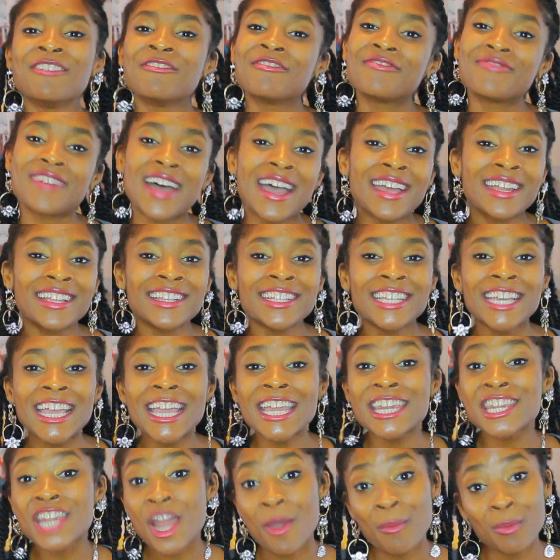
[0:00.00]
And
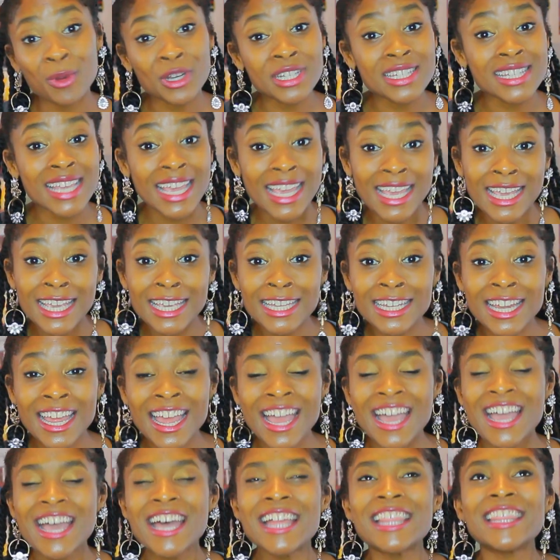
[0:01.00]
finally, number 10,
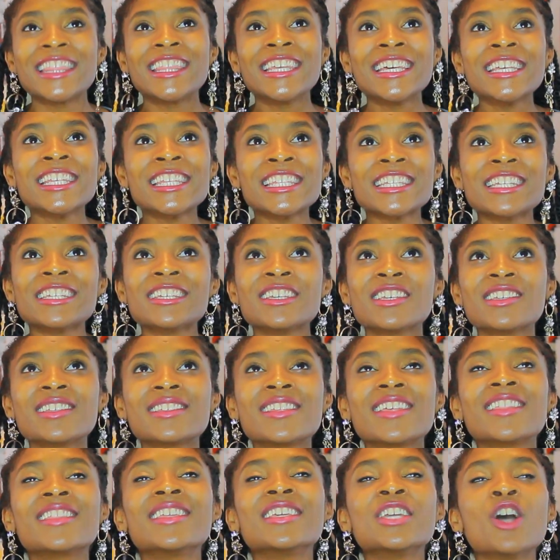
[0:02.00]
this is
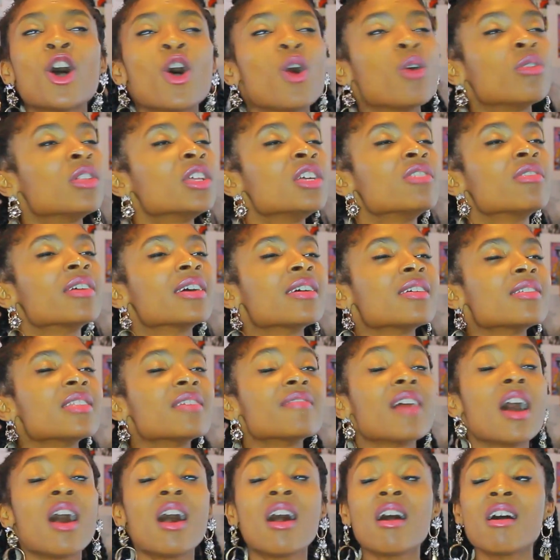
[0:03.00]
the holy grail
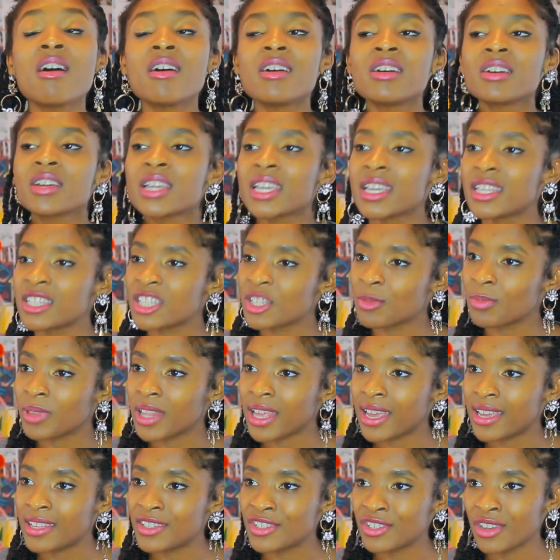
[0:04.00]
of all kit
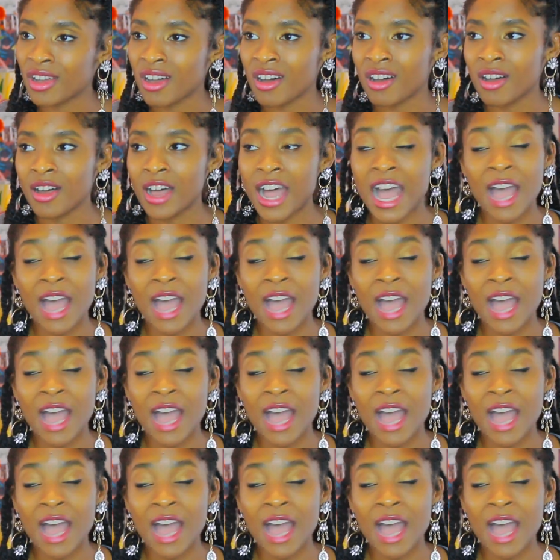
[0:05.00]
supplies, y'all.